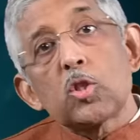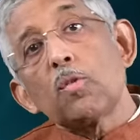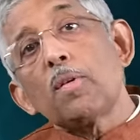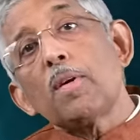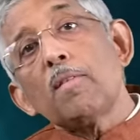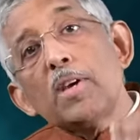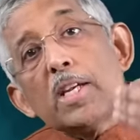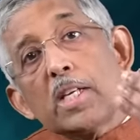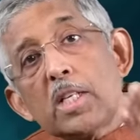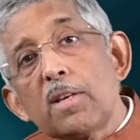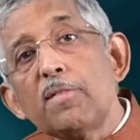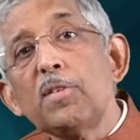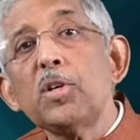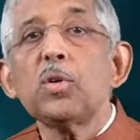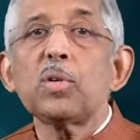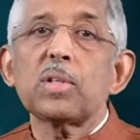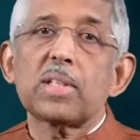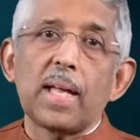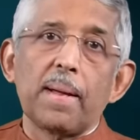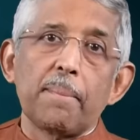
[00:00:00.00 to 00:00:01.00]
So we've
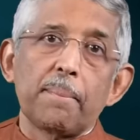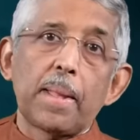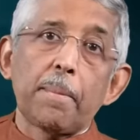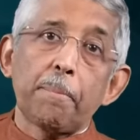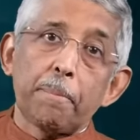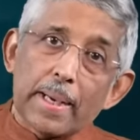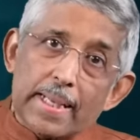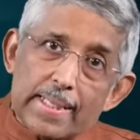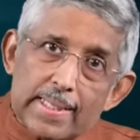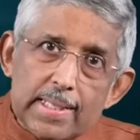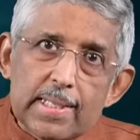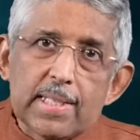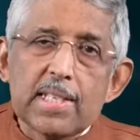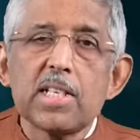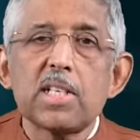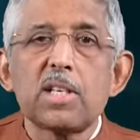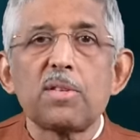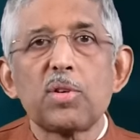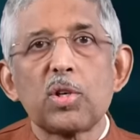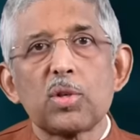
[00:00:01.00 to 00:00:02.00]
interviewed them, the press has
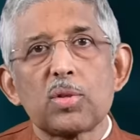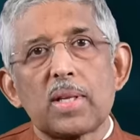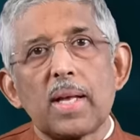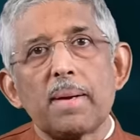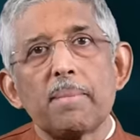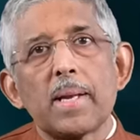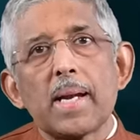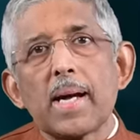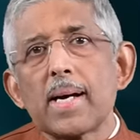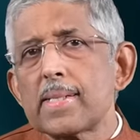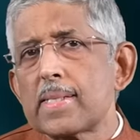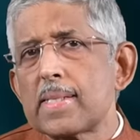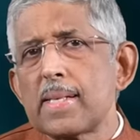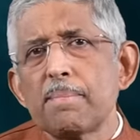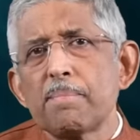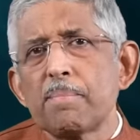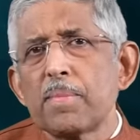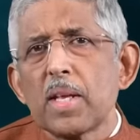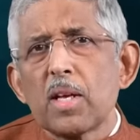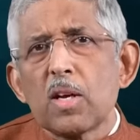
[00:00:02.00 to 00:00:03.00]
interviewed them and asked
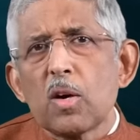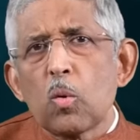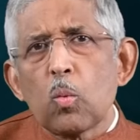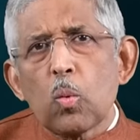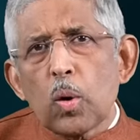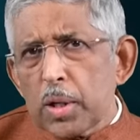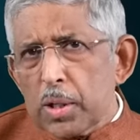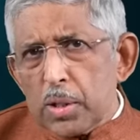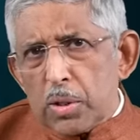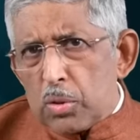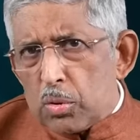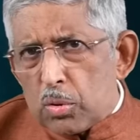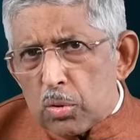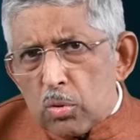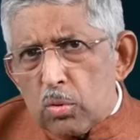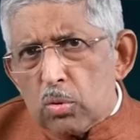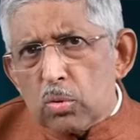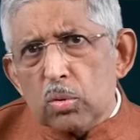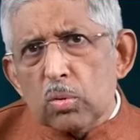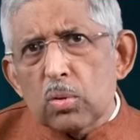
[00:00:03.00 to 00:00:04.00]
them, what did you
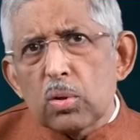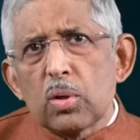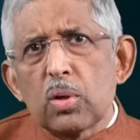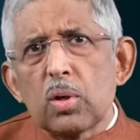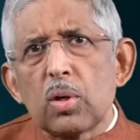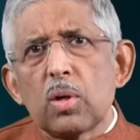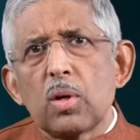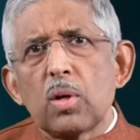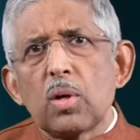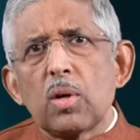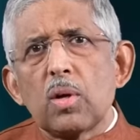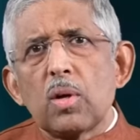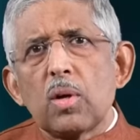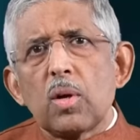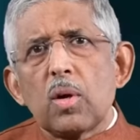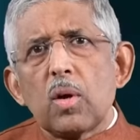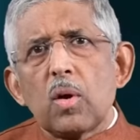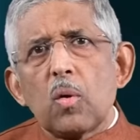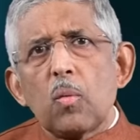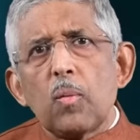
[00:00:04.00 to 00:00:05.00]
do?
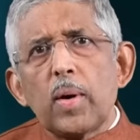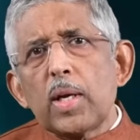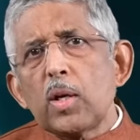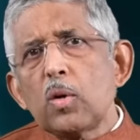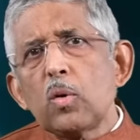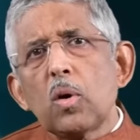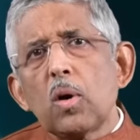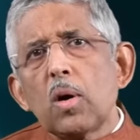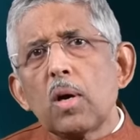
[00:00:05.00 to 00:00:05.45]
Were you